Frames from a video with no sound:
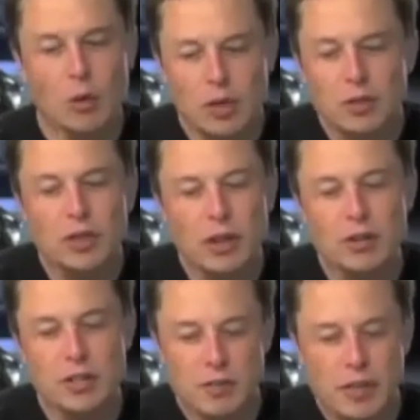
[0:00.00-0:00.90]
Well, I do
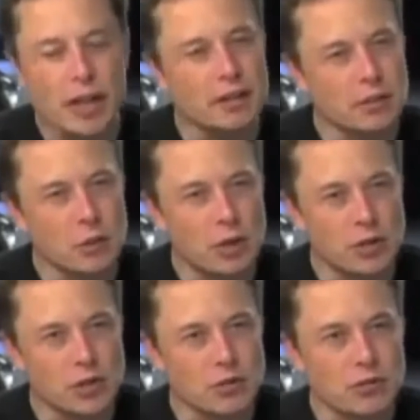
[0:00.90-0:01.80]
encourage them to ask
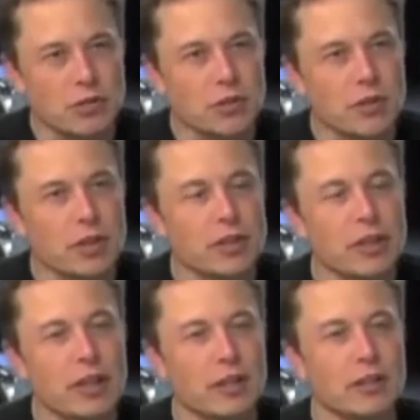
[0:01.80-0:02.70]
questions. You know,
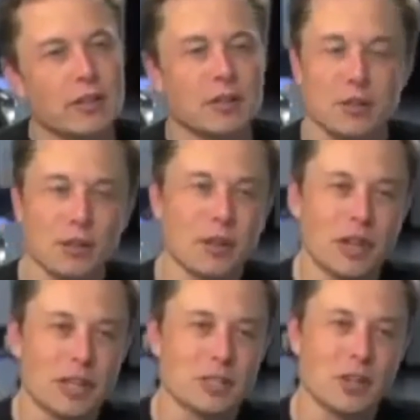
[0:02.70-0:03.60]
that like a
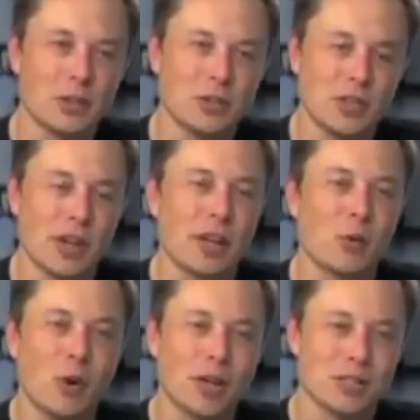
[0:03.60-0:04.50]
lot of kids go through this kind of
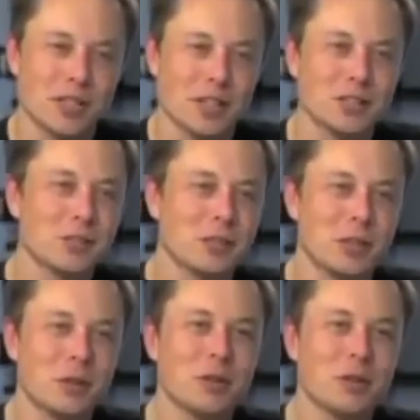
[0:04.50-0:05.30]
like why stage. You